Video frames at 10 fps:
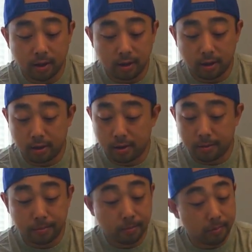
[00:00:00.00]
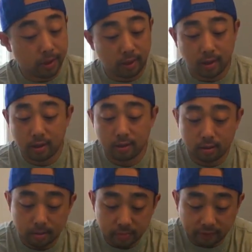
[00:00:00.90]
Um, but yeah,
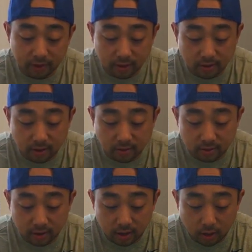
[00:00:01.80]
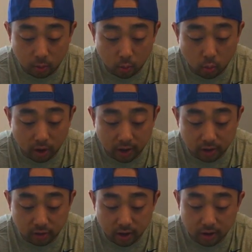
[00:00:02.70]
I'm definitely excited to see what
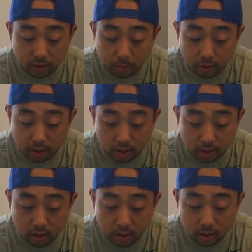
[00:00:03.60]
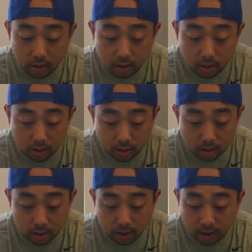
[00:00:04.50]
extra item they put in.
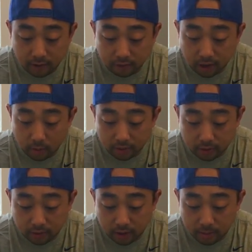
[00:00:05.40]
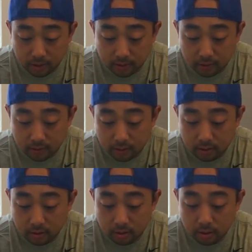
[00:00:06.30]
Uh, again, I forget what the theme is.
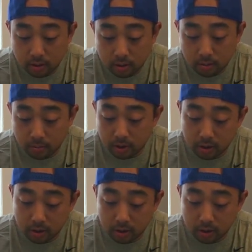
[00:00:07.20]
But